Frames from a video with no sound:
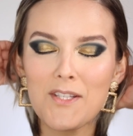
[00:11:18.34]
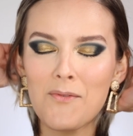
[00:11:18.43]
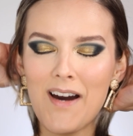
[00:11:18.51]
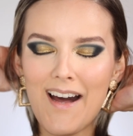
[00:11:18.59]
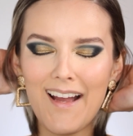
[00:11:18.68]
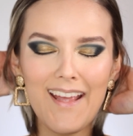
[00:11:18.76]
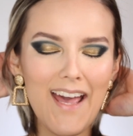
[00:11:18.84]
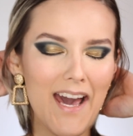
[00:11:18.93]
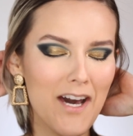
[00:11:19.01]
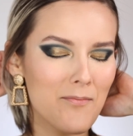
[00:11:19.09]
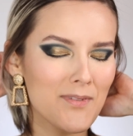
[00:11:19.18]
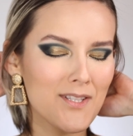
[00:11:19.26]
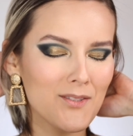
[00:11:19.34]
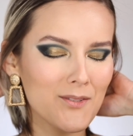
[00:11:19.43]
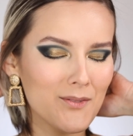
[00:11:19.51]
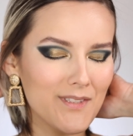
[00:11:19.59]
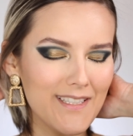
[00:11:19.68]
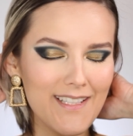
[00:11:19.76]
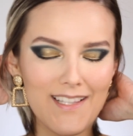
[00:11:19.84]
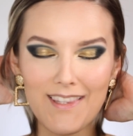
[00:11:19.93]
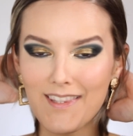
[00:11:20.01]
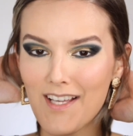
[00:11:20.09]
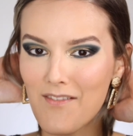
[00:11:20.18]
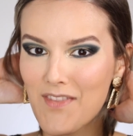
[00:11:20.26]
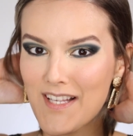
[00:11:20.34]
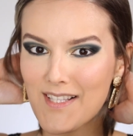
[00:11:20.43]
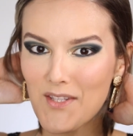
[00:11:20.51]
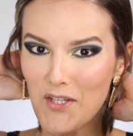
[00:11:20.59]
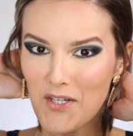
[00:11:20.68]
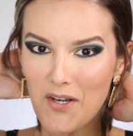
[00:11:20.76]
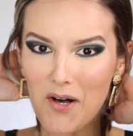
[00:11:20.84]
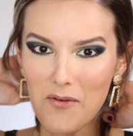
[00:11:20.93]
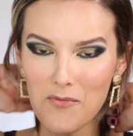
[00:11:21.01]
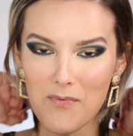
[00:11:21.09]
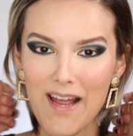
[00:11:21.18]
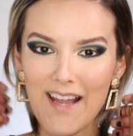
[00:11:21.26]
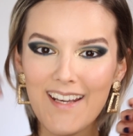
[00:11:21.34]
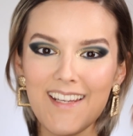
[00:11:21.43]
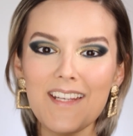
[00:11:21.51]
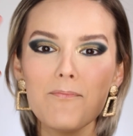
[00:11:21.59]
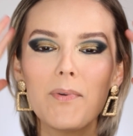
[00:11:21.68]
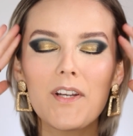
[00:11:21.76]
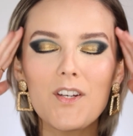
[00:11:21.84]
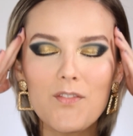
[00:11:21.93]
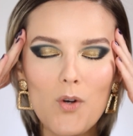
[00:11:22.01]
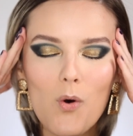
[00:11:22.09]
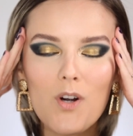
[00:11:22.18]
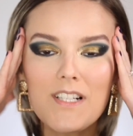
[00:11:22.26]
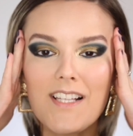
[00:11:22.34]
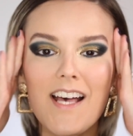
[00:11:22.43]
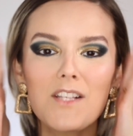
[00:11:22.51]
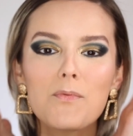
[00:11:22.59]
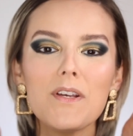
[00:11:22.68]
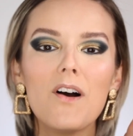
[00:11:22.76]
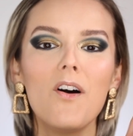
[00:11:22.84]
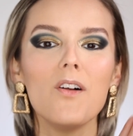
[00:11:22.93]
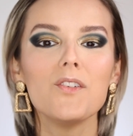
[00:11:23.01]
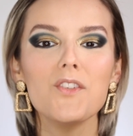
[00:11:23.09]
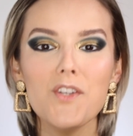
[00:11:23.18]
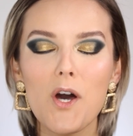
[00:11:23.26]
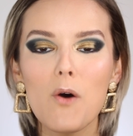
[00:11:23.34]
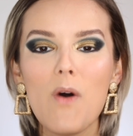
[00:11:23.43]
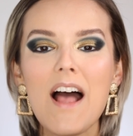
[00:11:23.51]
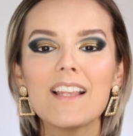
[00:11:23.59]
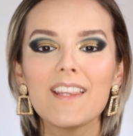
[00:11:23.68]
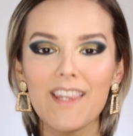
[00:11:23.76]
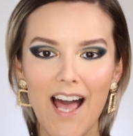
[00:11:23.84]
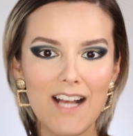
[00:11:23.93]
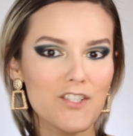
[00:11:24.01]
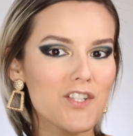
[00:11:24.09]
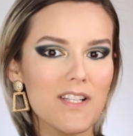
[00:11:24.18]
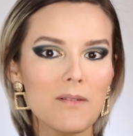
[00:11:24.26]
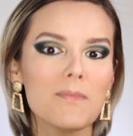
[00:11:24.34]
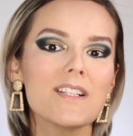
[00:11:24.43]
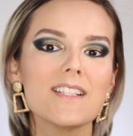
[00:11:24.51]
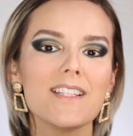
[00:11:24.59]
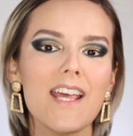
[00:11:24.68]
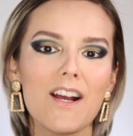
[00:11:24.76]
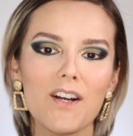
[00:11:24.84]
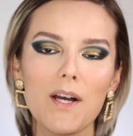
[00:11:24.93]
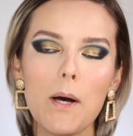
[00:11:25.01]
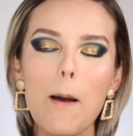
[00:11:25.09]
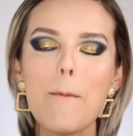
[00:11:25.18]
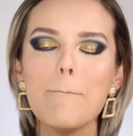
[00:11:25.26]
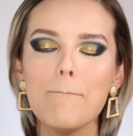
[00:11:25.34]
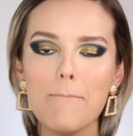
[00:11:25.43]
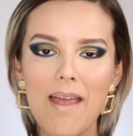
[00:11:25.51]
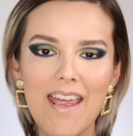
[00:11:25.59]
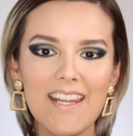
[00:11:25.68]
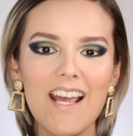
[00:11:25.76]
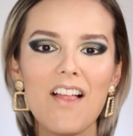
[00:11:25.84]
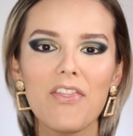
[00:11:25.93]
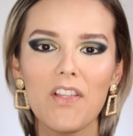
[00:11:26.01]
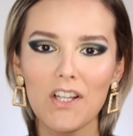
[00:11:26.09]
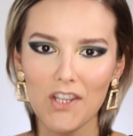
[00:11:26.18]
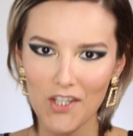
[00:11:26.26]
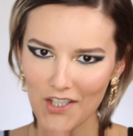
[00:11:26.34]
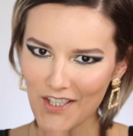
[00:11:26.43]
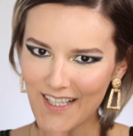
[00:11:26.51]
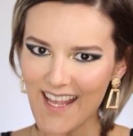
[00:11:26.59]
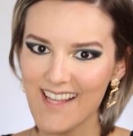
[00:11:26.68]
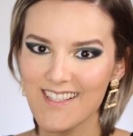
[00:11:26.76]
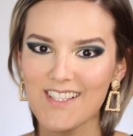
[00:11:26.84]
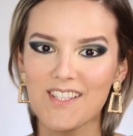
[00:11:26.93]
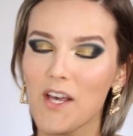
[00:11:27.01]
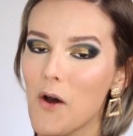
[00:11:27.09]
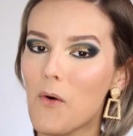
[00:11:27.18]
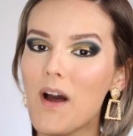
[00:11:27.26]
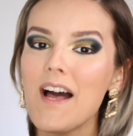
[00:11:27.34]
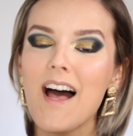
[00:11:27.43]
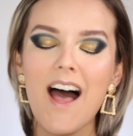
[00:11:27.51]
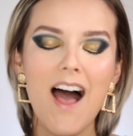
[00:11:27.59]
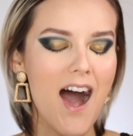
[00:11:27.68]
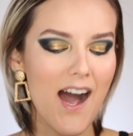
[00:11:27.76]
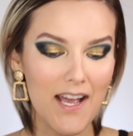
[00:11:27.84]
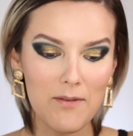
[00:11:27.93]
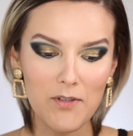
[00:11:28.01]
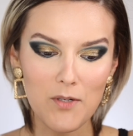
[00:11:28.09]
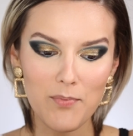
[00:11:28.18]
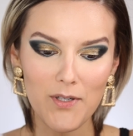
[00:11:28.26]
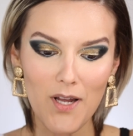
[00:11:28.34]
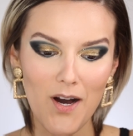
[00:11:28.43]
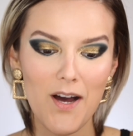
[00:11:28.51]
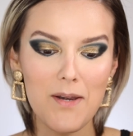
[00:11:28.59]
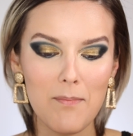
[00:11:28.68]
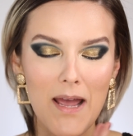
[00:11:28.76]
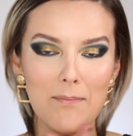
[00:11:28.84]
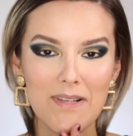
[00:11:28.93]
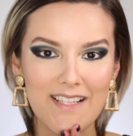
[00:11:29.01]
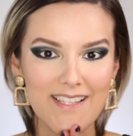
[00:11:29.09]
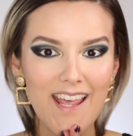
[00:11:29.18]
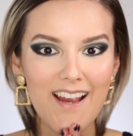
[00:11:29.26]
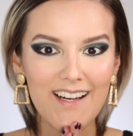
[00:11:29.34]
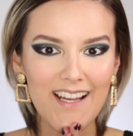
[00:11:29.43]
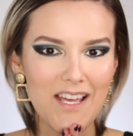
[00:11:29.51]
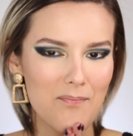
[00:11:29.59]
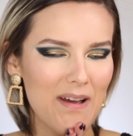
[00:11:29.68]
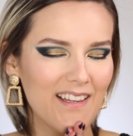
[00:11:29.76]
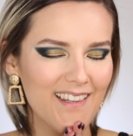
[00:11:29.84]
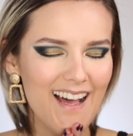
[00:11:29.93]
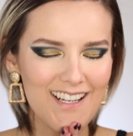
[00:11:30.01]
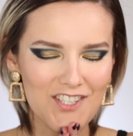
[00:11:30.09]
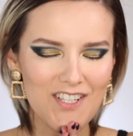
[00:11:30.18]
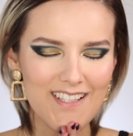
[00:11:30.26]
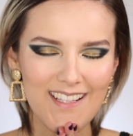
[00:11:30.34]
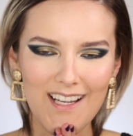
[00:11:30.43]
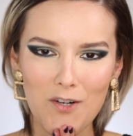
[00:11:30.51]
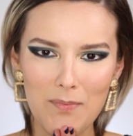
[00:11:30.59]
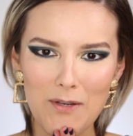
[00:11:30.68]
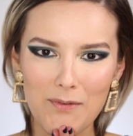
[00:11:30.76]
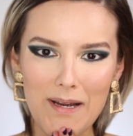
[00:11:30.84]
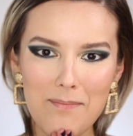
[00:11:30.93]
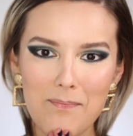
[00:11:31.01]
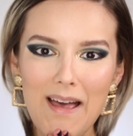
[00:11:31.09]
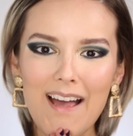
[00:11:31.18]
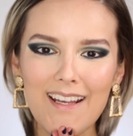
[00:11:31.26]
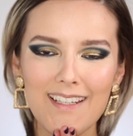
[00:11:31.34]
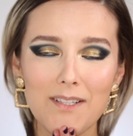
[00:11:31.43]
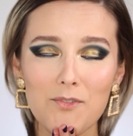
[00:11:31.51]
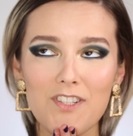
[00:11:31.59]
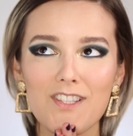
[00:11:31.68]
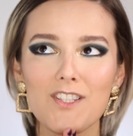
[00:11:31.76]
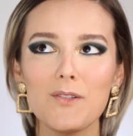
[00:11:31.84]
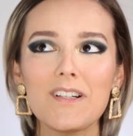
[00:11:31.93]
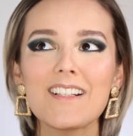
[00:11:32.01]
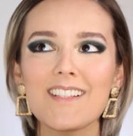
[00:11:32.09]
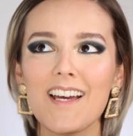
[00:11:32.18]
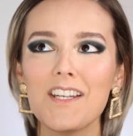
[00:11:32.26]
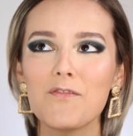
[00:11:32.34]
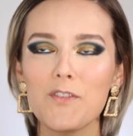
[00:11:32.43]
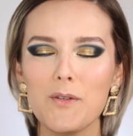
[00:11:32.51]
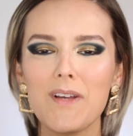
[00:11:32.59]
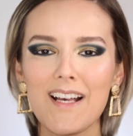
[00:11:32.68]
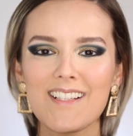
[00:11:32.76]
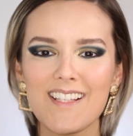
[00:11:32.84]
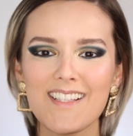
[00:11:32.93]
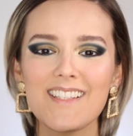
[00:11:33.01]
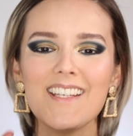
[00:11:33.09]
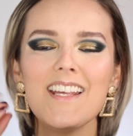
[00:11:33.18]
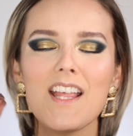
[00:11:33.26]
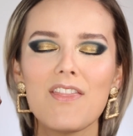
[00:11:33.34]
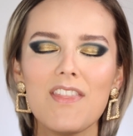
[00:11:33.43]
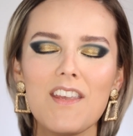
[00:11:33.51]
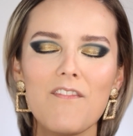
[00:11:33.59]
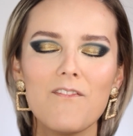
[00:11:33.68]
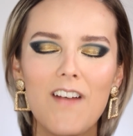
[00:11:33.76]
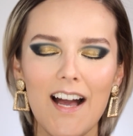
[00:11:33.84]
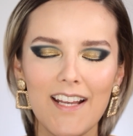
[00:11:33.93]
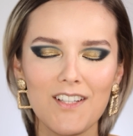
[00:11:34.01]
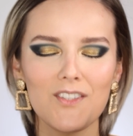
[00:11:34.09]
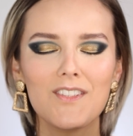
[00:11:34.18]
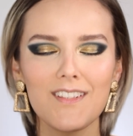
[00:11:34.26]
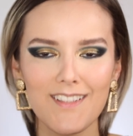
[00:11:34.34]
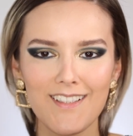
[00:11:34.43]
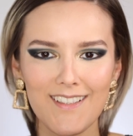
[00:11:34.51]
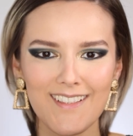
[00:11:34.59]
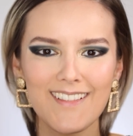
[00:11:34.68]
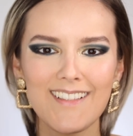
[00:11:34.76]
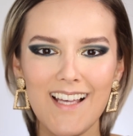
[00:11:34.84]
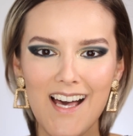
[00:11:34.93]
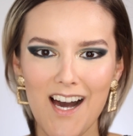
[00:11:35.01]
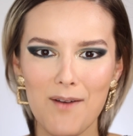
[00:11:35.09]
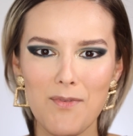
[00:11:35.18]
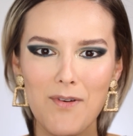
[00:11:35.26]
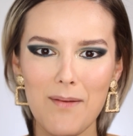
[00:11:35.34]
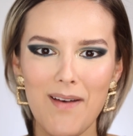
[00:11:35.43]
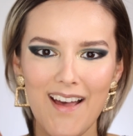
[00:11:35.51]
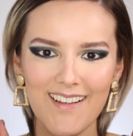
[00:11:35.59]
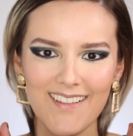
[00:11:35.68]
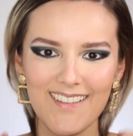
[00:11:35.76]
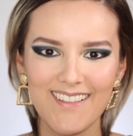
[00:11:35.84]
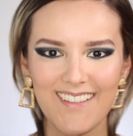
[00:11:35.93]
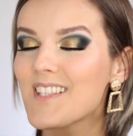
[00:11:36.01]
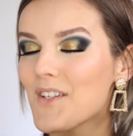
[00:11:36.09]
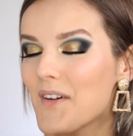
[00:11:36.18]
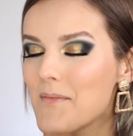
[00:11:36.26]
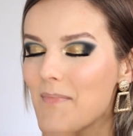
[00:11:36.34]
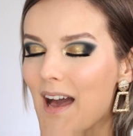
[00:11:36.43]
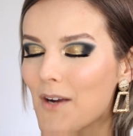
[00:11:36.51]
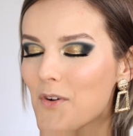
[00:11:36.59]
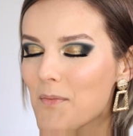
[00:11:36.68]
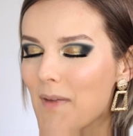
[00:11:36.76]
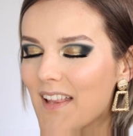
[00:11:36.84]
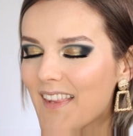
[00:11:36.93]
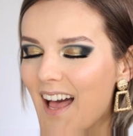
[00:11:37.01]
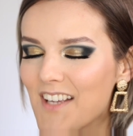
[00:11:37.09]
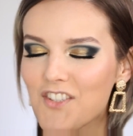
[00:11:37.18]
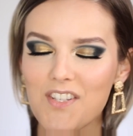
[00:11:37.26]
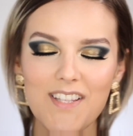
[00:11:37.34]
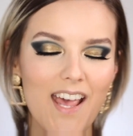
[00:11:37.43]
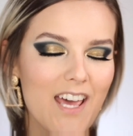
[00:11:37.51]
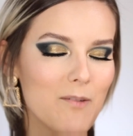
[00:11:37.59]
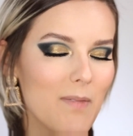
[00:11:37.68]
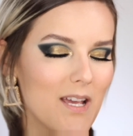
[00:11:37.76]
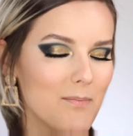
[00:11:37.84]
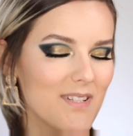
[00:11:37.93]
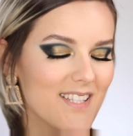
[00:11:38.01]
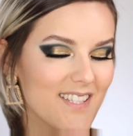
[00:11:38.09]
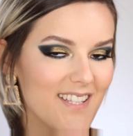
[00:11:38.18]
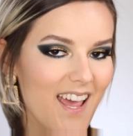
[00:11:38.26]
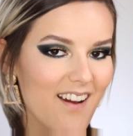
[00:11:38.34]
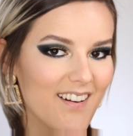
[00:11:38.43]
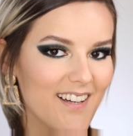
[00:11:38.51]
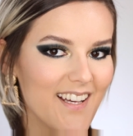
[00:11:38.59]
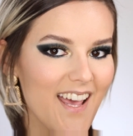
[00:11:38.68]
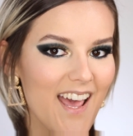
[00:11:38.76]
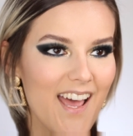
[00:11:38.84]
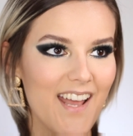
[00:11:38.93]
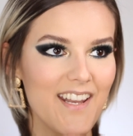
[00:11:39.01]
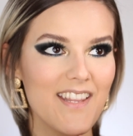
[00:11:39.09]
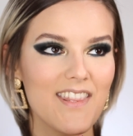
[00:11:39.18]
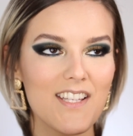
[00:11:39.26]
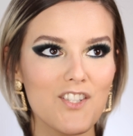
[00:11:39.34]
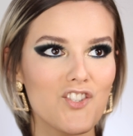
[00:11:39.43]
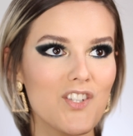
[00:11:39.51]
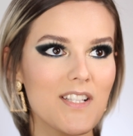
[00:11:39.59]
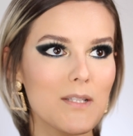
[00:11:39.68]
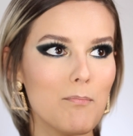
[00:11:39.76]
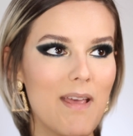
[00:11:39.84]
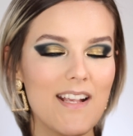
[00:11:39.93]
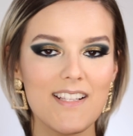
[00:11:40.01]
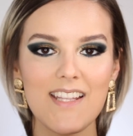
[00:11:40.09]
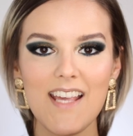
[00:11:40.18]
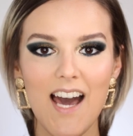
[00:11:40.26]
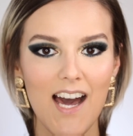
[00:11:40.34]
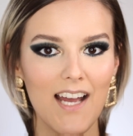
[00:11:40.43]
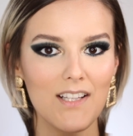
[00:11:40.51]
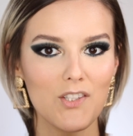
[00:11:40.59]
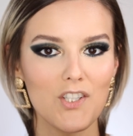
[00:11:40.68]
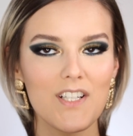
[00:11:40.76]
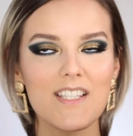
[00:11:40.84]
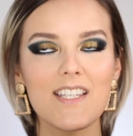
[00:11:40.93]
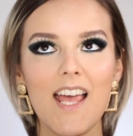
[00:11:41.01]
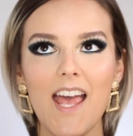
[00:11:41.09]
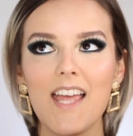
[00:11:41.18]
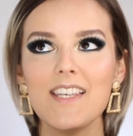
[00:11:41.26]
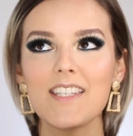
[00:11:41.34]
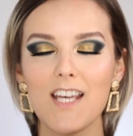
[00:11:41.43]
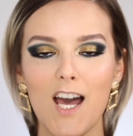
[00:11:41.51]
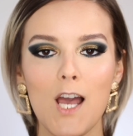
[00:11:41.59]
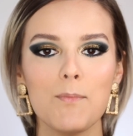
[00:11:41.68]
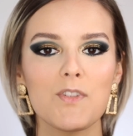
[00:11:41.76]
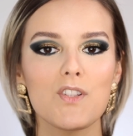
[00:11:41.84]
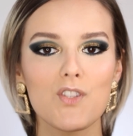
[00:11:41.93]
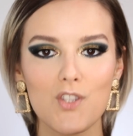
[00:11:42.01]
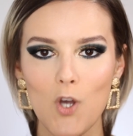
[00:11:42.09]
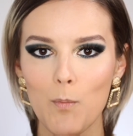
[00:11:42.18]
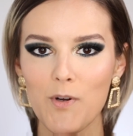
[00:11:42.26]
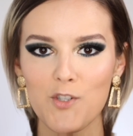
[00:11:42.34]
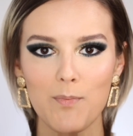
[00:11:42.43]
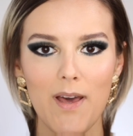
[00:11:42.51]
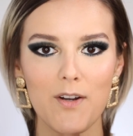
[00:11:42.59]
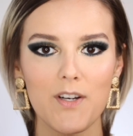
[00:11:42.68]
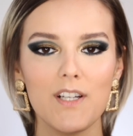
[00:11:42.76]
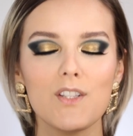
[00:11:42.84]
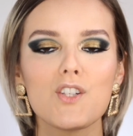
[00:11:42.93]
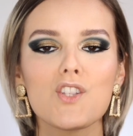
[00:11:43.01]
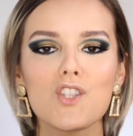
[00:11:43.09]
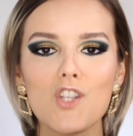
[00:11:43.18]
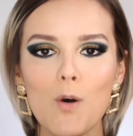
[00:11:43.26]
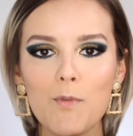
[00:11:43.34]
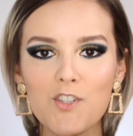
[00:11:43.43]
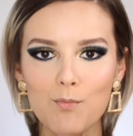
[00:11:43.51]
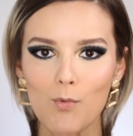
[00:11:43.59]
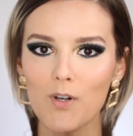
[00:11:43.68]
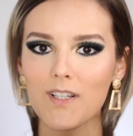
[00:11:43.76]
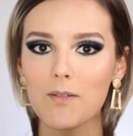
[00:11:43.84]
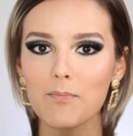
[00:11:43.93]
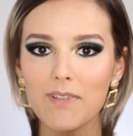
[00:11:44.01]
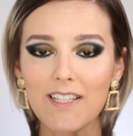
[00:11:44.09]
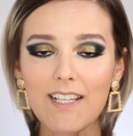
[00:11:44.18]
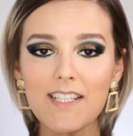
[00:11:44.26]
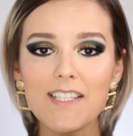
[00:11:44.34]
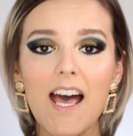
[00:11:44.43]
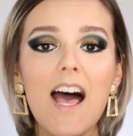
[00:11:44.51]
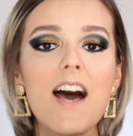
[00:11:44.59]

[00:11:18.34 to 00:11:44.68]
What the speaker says: So I absolutely love this look already, but of course, as we all know, lashes and mascara make the look. And so I'm gonna put on my mascara and my lashes, and I'll be right back. And I'm just so excited for you guys to see the final look. I'll be right back. So I'm back with my lashes and my mascara, and this just makes the eye look 10 times so much better. It looks so much more complete.